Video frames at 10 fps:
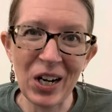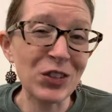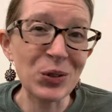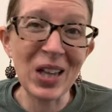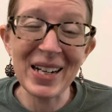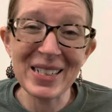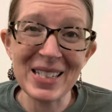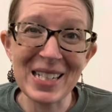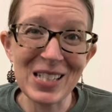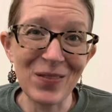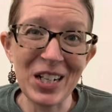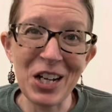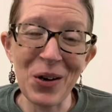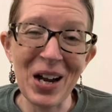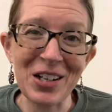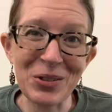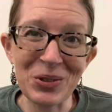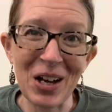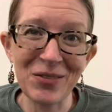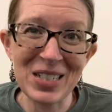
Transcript: If you liked this video and you love